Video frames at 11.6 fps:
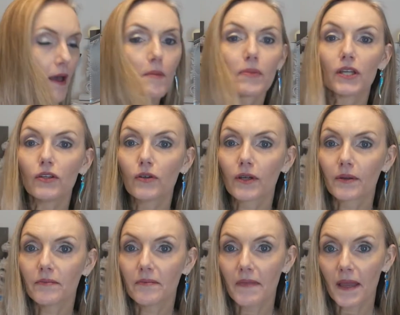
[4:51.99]
but you
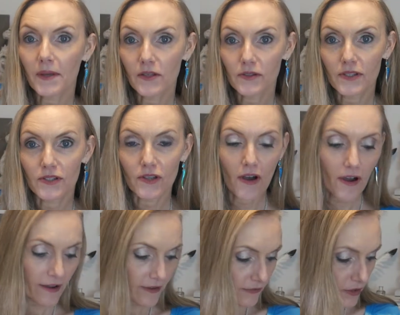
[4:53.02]
can maybe use a saw
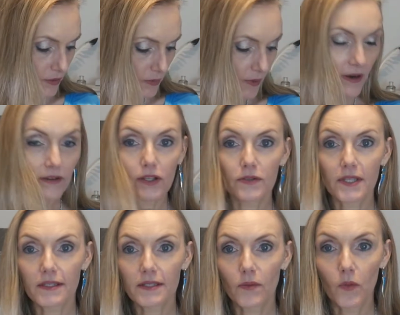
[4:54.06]
if you are using
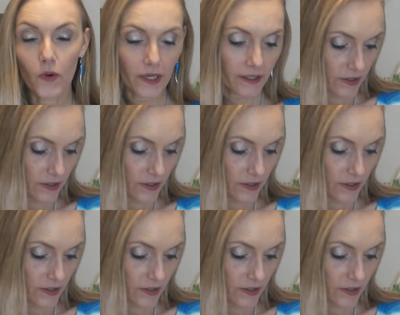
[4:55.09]
some wood,